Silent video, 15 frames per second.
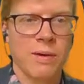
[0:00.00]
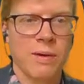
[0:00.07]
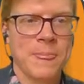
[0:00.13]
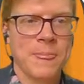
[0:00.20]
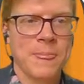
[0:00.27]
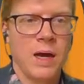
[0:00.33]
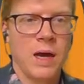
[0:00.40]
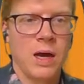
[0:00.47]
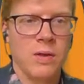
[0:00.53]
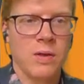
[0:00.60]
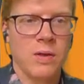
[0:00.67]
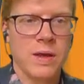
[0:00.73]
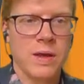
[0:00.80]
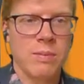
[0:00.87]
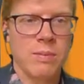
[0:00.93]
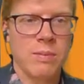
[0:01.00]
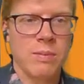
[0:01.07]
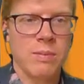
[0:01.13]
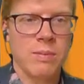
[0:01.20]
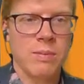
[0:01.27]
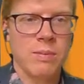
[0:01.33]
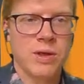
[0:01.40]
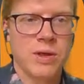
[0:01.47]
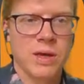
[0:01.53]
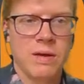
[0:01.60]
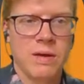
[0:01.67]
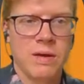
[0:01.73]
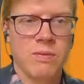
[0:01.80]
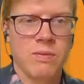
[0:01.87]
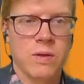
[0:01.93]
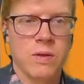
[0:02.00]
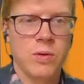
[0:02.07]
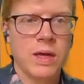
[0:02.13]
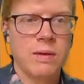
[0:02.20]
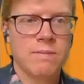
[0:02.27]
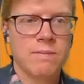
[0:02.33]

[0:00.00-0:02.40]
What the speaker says: I'll double check that everything is working,